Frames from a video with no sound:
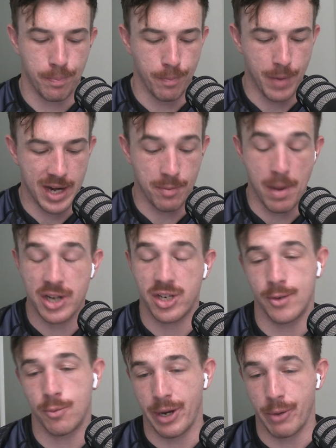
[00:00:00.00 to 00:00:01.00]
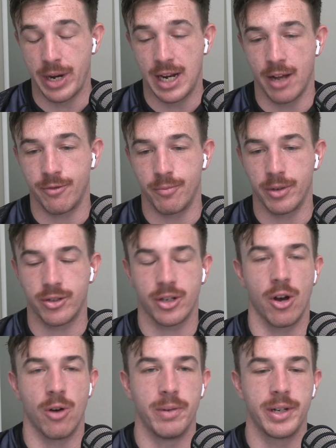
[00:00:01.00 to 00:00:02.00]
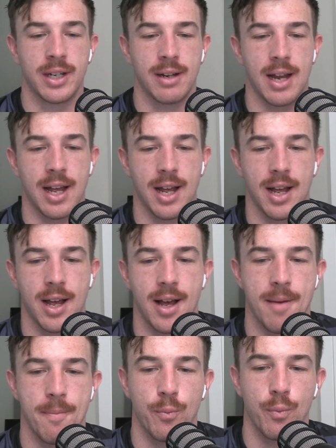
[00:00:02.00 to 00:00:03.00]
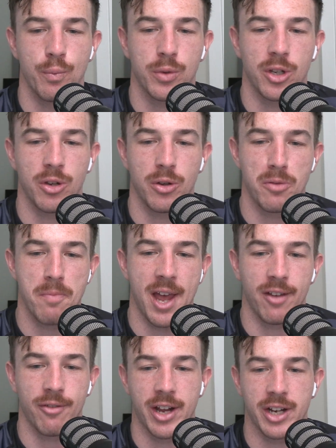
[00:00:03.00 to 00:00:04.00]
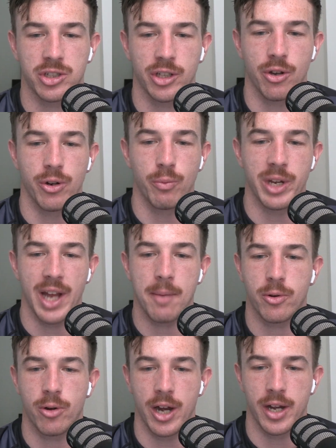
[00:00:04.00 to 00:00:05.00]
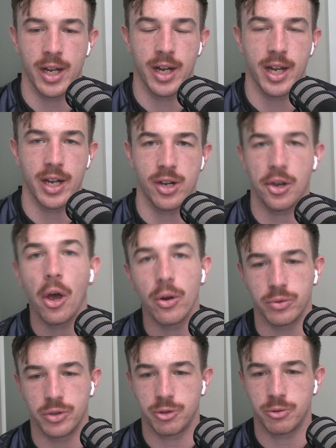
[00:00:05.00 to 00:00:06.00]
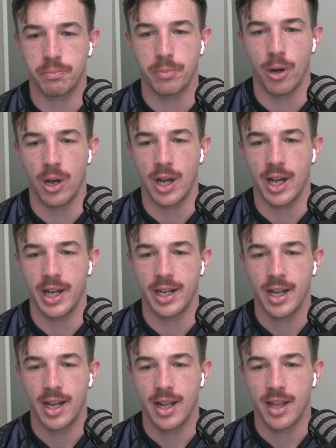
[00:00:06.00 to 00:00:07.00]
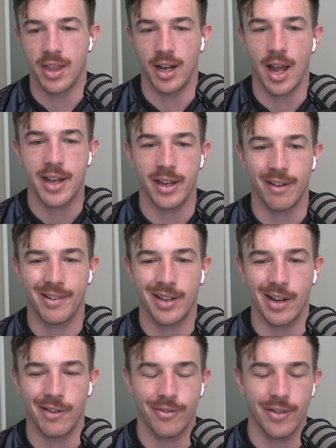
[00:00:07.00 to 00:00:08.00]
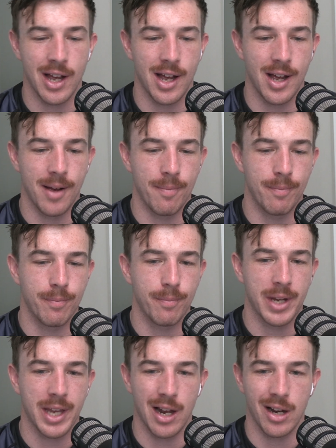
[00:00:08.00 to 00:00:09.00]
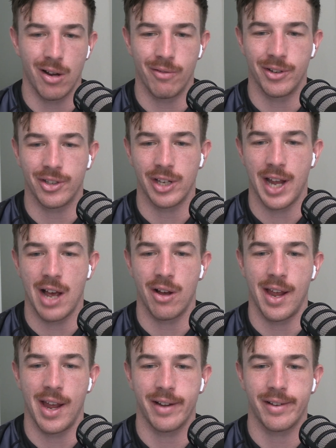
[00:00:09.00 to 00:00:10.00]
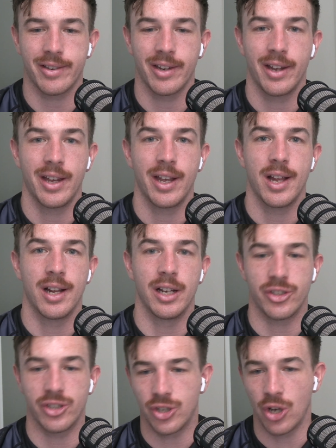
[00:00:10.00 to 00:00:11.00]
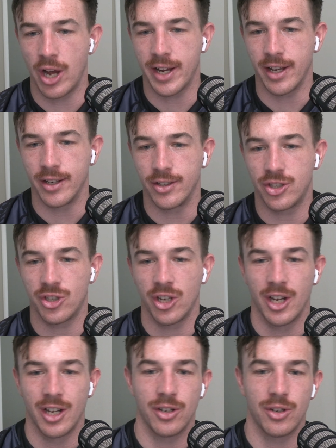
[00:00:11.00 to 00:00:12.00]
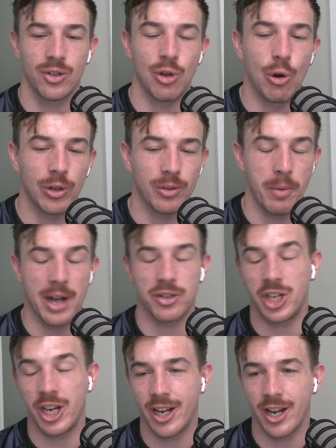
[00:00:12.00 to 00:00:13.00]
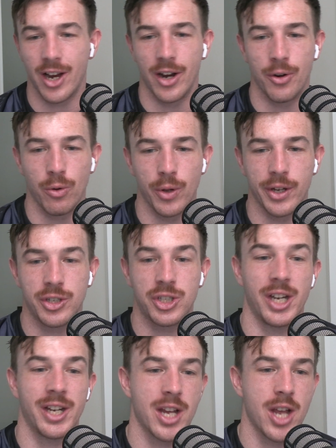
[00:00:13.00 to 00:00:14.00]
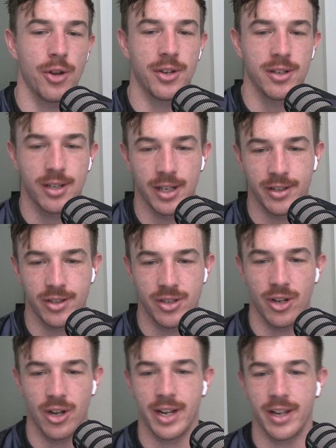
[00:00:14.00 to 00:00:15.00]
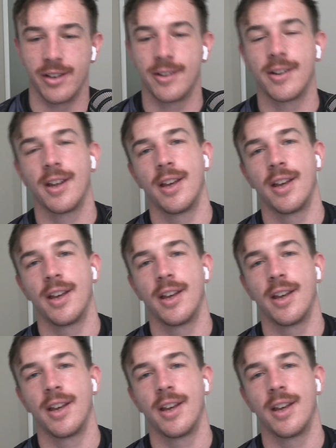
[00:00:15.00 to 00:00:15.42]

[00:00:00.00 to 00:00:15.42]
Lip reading: as much as we loved Mr. Coleman, you may have actually got a wee upgrade at head coach by the lucky of teeth. McKellar obviously out at Leicester Tigers, talks about Checker and all this. Checker goes into Leicester Tigers.